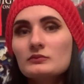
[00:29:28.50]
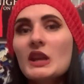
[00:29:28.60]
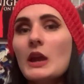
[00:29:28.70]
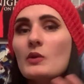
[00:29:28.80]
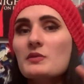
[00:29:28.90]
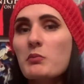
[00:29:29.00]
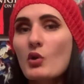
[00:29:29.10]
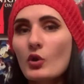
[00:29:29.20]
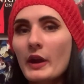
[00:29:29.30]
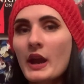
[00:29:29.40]
It was
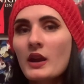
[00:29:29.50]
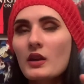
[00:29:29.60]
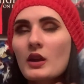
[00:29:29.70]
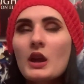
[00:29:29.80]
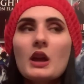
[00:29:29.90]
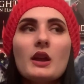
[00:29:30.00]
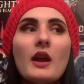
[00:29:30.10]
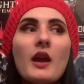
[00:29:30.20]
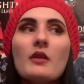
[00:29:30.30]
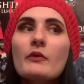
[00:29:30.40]
boring.
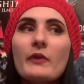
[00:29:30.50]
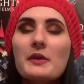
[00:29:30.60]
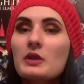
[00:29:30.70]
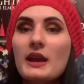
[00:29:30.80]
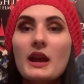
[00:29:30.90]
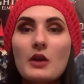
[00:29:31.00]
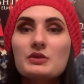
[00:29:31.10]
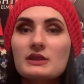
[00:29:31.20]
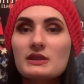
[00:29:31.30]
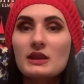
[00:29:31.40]
It felt like I
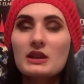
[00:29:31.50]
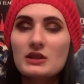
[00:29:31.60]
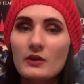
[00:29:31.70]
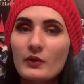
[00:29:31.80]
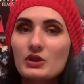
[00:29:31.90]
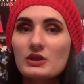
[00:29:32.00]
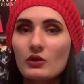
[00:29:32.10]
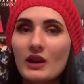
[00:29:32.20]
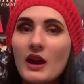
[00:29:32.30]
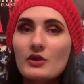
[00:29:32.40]
was listening to the first
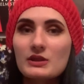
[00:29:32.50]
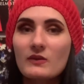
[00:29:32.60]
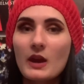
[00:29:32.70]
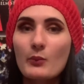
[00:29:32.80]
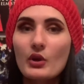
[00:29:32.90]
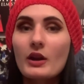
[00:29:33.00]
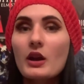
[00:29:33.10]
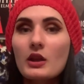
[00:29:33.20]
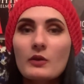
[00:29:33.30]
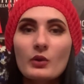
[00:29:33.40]
3 hours of that book
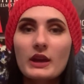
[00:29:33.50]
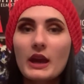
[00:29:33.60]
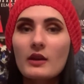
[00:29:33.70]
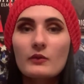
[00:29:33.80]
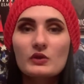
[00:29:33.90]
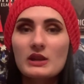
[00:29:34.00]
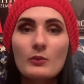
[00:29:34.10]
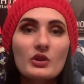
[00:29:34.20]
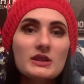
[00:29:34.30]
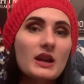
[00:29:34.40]
all over again for some
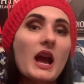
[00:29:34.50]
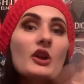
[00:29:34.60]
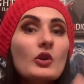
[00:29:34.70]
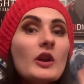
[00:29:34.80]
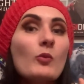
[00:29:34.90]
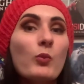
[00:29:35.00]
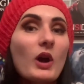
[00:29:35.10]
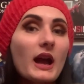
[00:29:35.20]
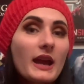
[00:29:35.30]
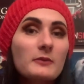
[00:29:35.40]
reason. I don't know
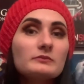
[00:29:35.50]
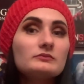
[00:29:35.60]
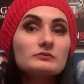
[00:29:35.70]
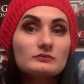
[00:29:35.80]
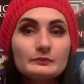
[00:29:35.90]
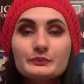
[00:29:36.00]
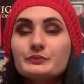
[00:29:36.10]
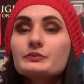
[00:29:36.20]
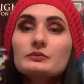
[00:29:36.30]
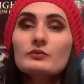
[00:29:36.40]
why.
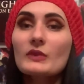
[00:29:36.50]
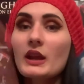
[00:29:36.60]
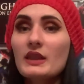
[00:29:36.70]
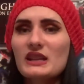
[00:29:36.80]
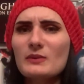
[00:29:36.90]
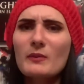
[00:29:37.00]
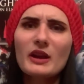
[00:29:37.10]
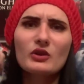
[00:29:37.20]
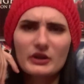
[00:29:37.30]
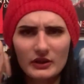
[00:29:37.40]
That's about my
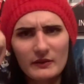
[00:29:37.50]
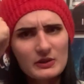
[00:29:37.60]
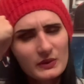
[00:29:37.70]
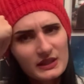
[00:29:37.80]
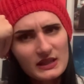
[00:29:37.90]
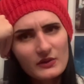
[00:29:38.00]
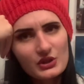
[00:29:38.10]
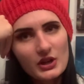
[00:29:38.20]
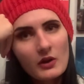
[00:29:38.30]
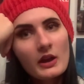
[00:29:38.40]
only agreements with the TV
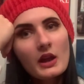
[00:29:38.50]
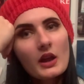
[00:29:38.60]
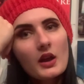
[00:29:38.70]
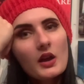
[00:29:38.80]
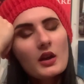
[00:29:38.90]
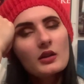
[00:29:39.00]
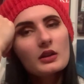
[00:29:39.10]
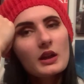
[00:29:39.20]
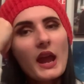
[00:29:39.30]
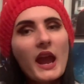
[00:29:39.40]
show.
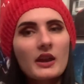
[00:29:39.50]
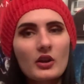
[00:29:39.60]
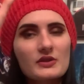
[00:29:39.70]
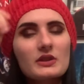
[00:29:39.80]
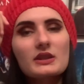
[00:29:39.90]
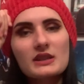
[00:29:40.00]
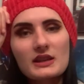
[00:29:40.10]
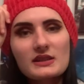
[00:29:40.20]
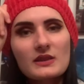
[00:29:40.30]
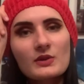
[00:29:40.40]
And also that Dan
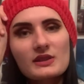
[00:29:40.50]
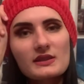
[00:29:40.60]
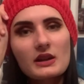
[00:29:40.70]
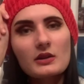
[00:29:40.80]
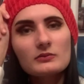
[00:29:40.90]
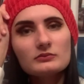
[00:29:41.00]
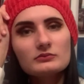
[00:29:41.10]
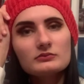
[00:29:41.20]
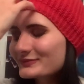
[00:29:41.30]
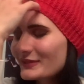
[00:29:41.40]
Stevens is in it.
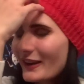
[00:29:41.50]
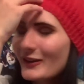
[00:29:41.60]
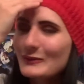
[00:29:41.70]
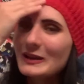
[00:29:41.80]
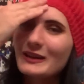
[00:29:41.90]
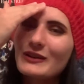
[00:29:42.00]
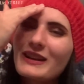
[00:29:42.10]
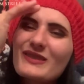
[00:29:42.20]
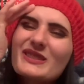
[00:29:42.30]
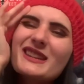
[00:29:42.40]
Oh my god,
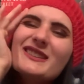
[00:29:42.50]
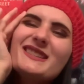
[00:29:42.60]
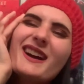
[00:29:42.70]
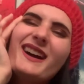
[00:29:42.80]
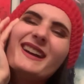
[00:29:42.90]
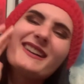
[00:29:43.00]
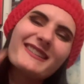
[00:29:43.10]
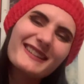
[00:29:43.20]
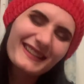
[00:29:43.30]
I'm so tired.